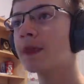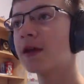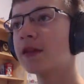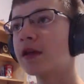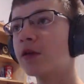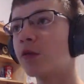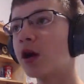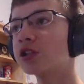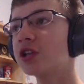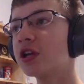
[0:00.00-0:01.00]
and then
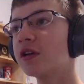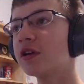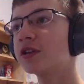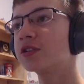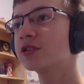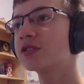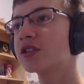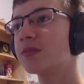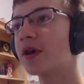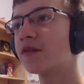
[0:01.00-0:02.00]
watch here, and as soon as
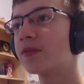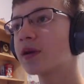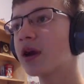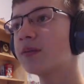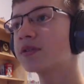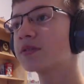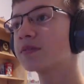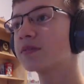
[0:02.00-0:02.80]
the platform comes,